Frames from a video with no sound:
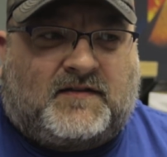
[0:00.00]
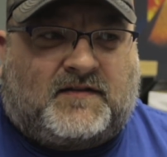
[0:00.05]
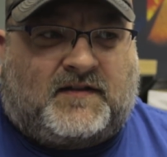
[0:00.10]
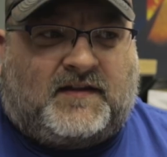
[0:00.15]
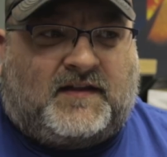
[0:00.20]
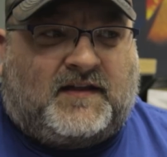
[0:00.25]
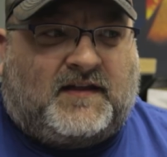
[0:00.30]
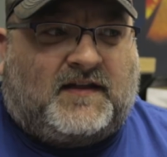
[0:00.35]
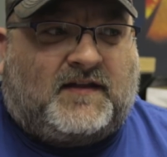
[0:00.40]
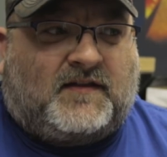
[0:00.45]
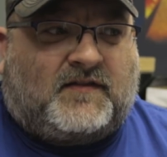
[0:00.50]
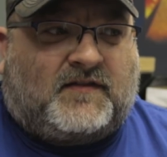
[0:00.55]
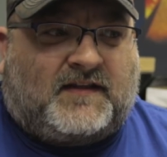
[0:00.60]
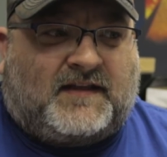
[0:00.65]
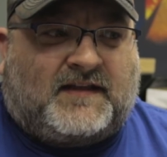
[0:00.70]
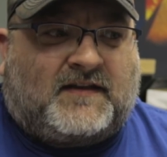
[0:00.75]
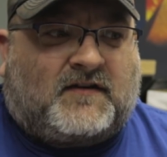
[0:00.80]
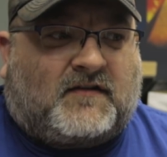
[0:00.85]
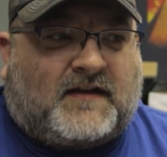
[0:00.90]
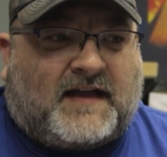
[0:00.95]

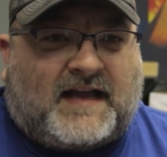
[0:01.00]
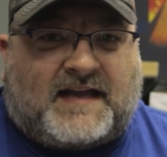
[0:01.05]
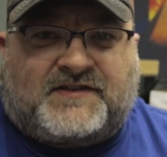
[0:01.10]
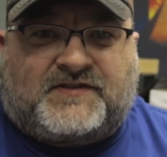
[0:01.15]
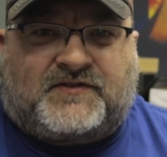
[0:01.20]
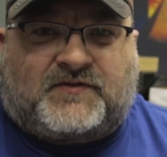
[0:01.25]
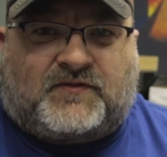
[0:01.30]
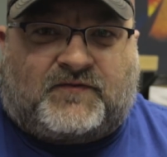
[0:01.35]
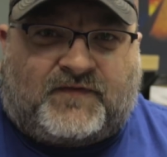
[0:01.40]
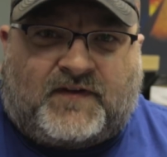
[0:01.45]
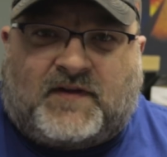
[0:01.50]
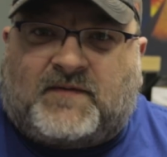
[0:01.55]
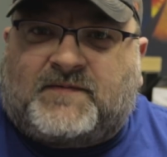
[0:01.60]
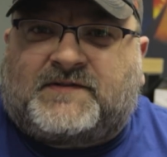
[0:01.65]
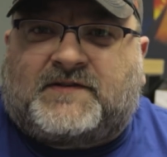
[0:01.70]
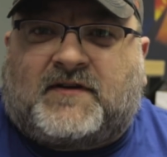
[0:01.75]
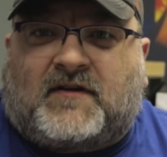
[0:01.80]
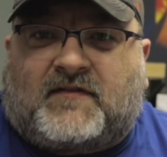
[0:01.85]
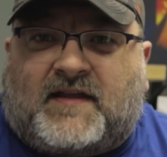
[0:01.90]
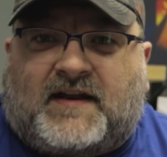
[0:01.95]
the international film
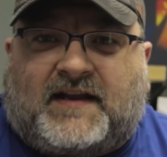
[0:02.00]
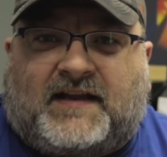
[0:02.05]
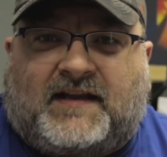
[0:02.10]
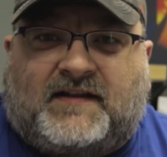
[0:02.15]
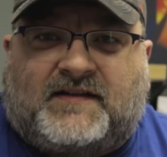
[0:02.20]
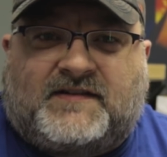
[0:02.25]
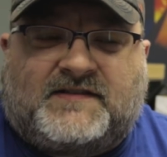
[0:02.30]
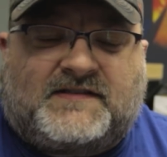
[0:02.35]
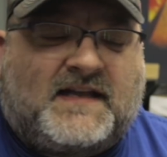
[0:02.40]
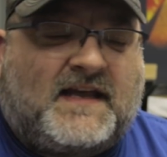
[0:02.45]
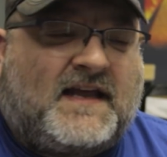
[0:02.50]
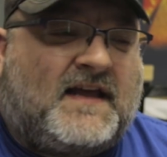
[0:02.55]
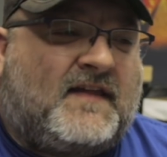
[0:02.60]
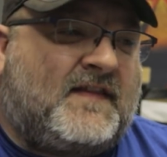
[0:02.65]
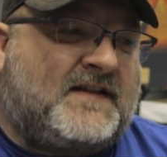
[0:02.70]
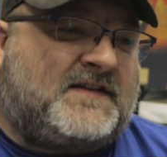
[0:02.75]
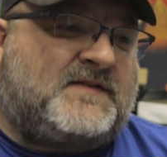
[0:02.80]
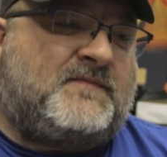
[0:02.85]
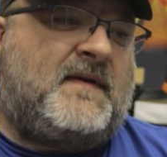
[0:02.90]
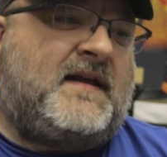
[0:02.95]
star that he is,
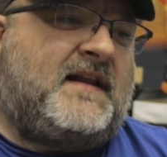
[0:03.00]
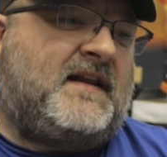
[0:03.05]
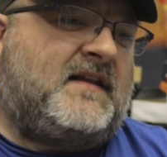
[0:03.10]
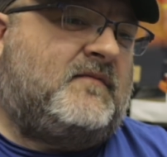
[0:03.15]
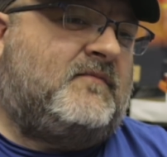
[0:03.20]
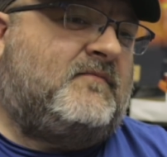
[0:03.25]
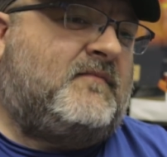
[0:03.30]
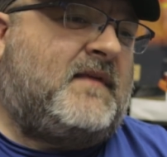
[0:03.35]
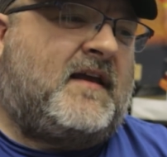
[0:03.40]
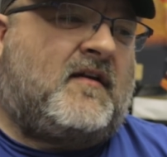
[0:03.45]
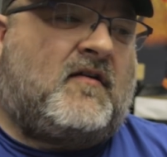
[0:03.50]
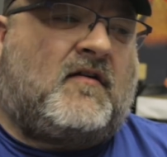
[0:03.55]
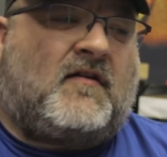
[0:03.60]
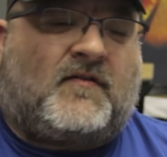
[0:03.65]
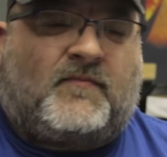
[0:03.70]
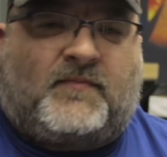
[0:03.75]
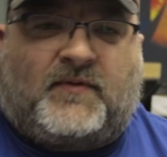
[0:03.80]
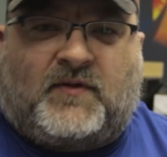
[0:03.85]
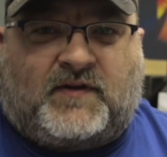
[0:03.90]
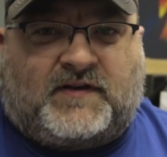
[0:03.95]
that's made him make
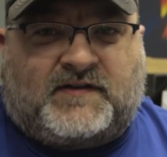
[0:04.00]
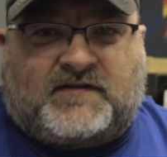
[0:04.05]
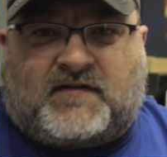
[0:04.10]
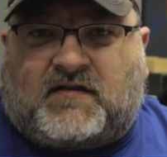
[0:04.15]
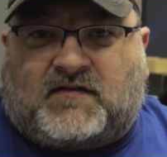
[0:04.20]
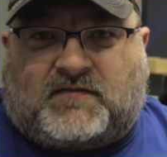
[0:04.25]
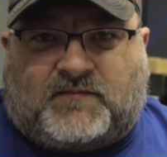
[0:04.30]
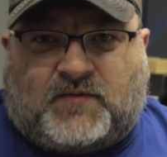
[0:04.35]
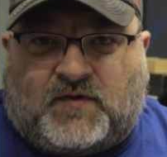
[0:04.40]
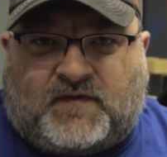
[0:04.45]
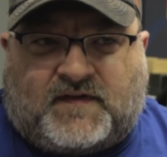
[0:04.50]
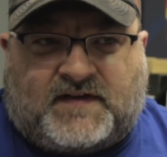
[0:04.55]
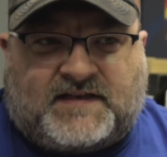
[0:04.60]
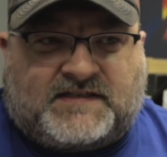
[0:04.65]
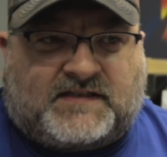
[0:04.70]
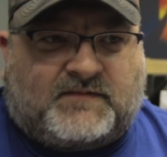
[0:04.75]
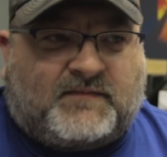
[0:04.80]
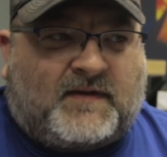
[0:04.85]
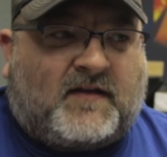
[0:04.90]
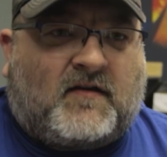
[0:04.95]
all the billion-dollar
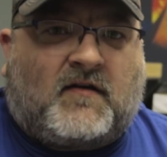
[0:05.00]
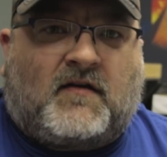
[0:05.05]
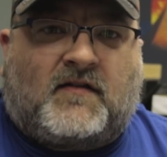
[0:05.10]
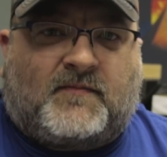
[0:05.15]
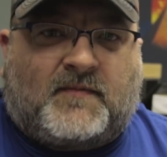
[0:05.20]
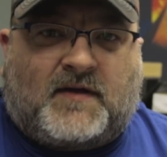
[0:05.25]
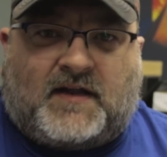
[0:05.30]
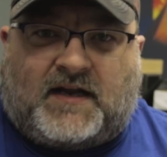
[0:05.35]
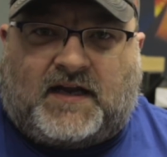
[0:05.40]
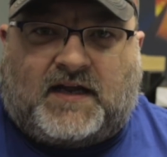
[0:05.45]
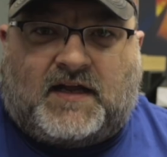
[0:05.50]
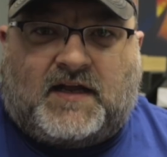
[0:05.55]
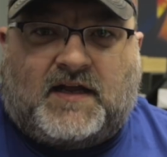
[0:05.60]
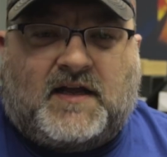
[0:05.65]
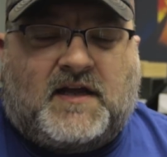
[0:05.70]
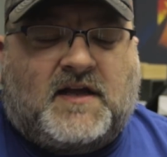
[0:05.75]
movies and make all the money.